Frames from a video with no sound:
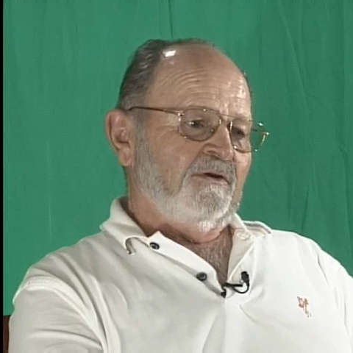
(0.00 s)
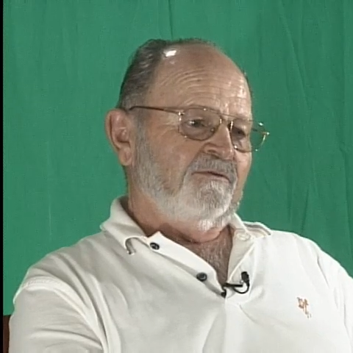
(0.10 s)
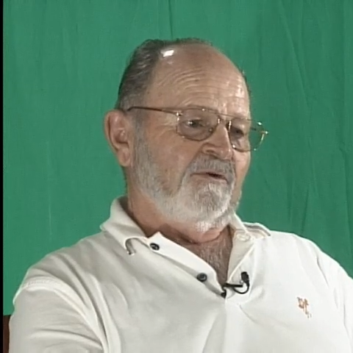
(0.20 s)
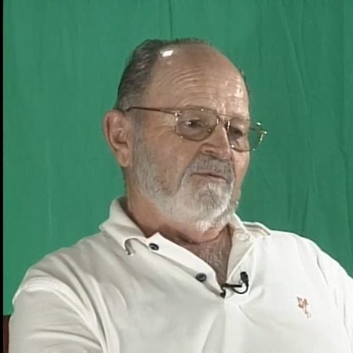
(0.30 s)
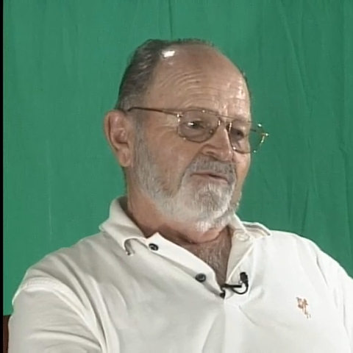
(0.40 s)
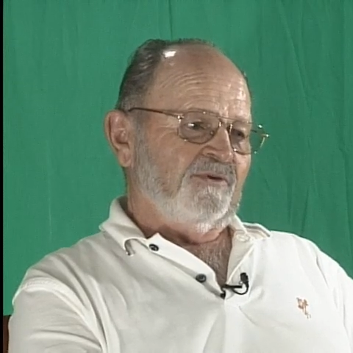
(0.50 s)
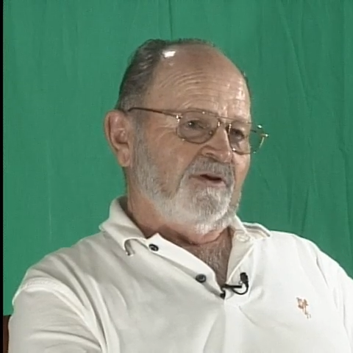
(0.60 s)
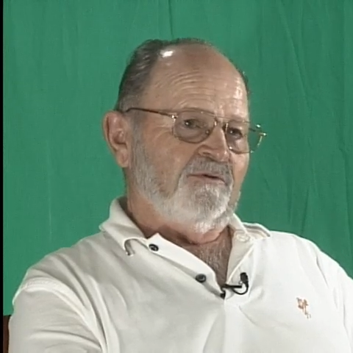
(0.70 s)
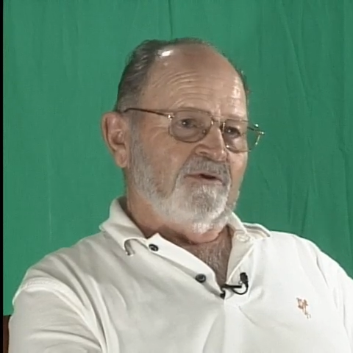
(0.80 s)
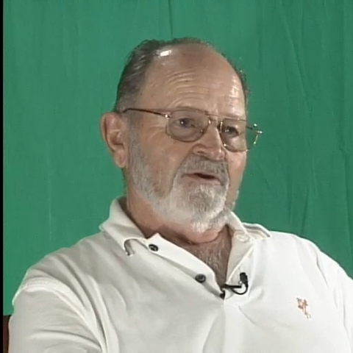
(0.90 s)
from
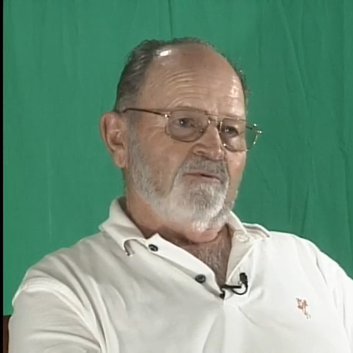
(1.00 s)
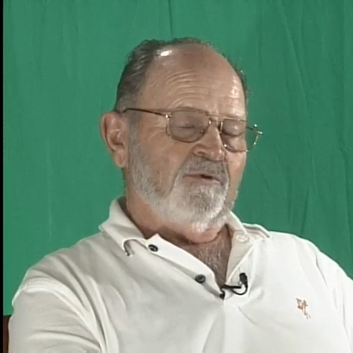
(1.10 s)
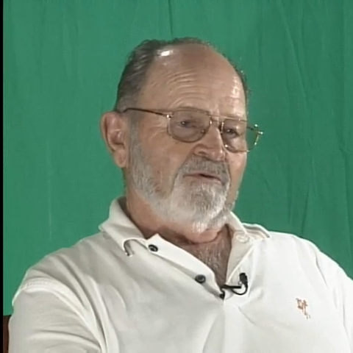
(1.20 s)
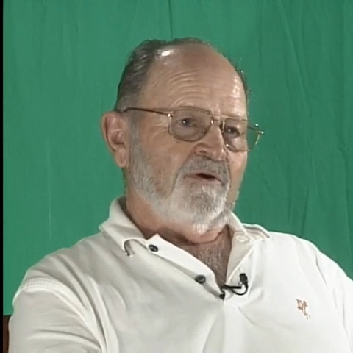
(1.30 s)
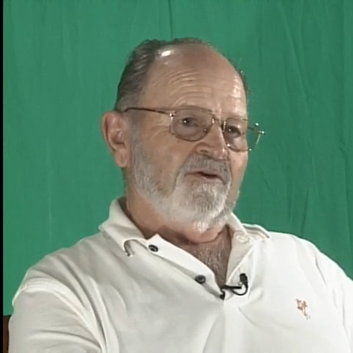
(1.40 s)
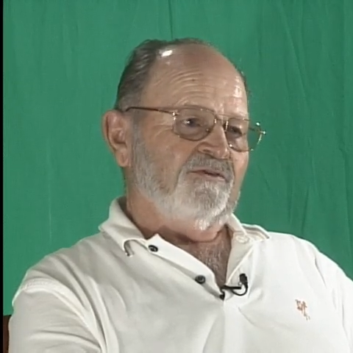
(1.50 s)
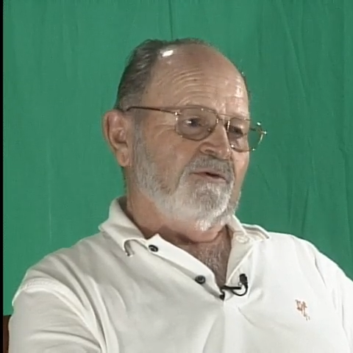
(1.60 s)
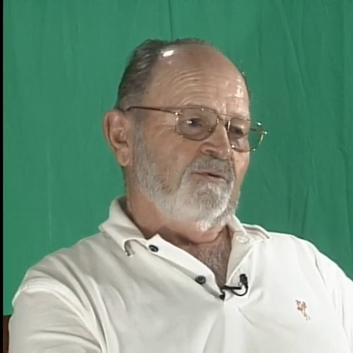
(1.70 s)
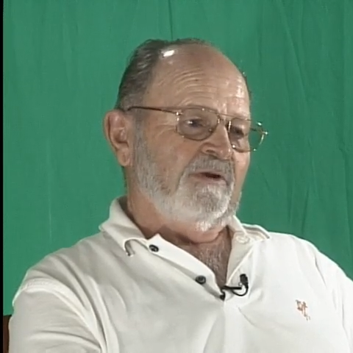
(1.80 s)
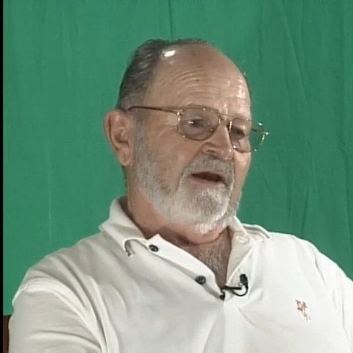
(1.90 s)
say it would cross
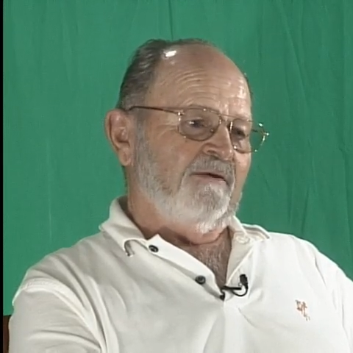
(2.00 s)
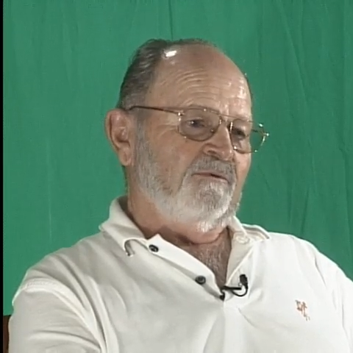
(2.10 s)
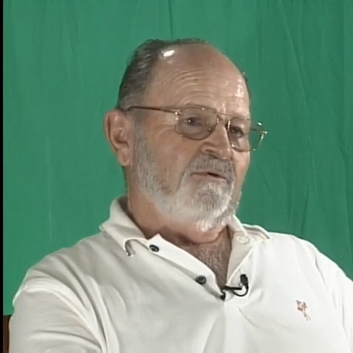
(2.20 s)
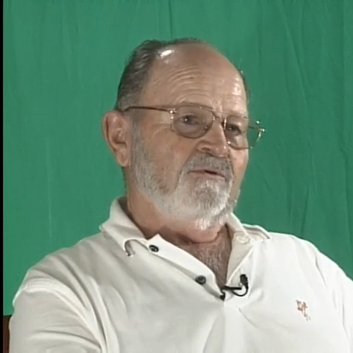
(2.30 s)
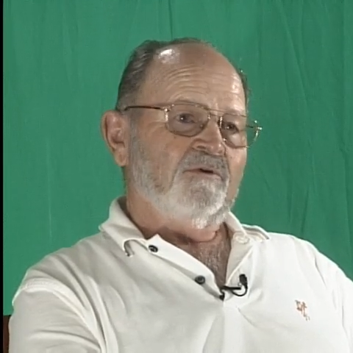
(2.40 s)
Inglewood Avenue,